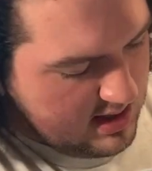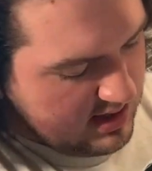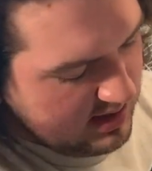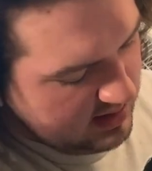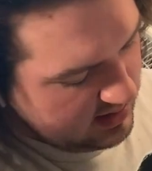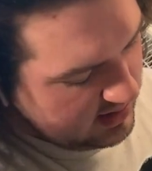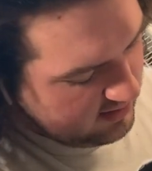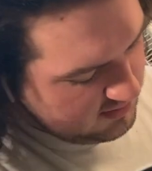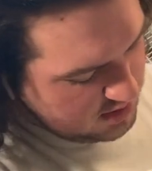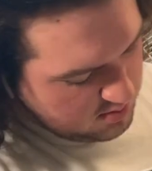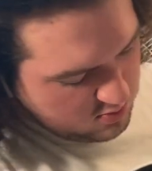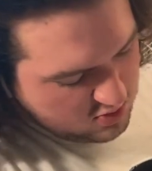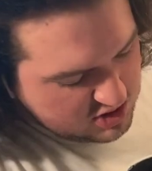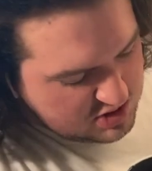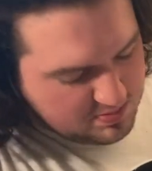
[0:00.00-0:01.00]
And it gives you
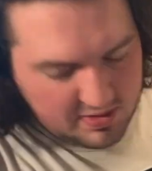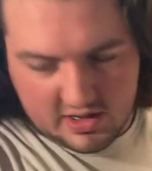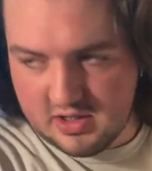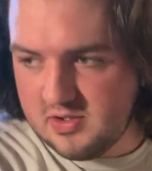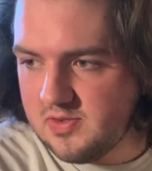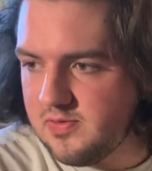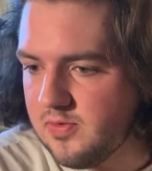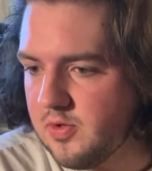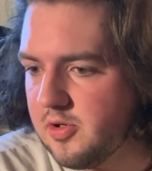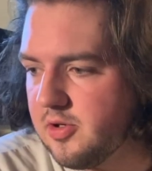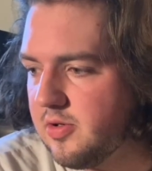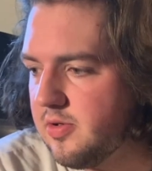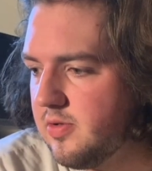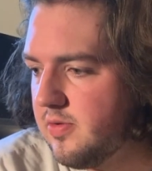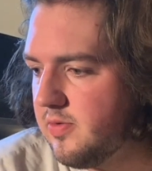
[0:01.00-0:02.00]
more space
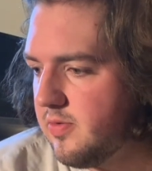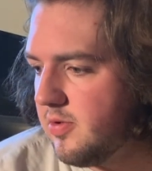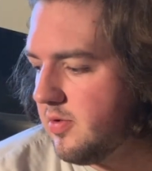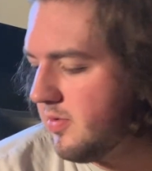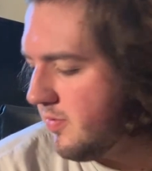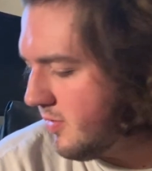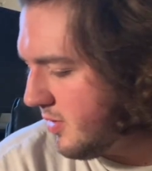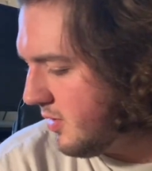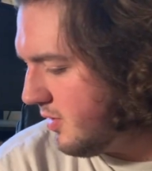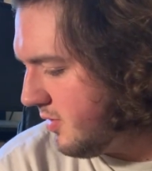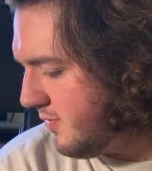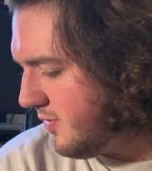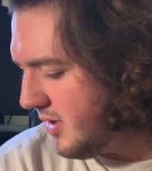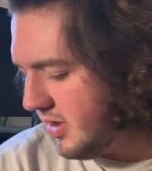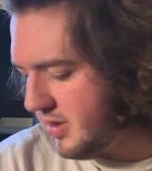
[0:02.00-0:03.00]
for the front of your
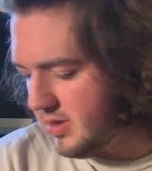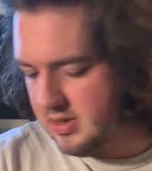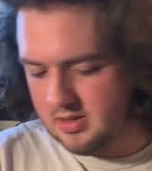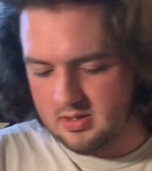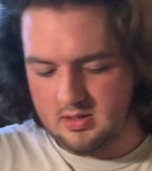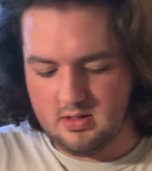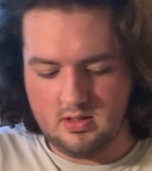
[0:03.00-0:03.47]
face.